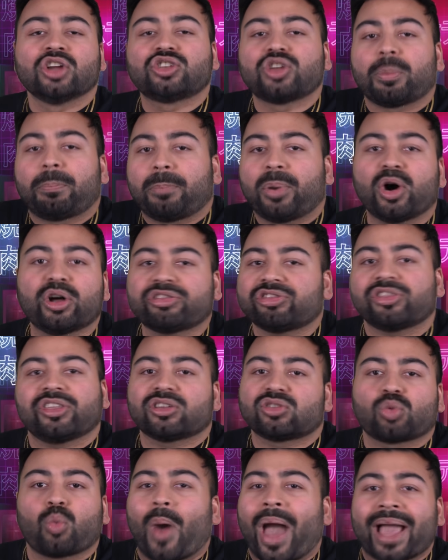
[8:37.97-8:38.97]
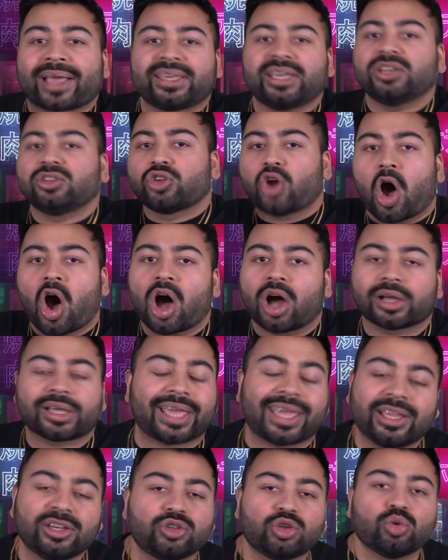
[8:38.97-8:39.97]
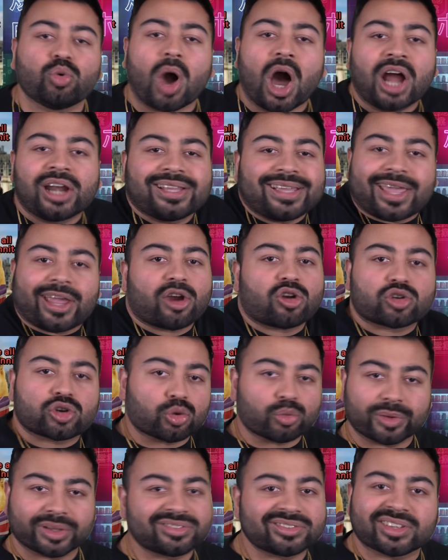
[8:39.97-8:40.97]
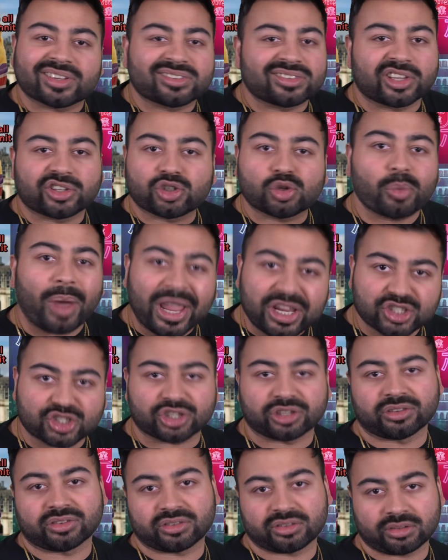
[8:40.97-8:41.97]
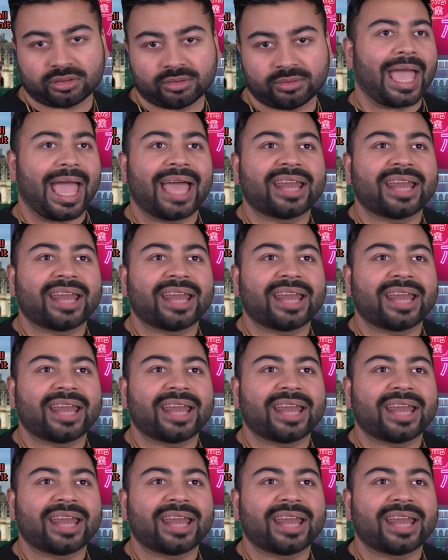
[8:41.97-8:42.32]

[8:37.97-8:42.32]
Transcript: to put this wacky dog into uncharacteristic situations.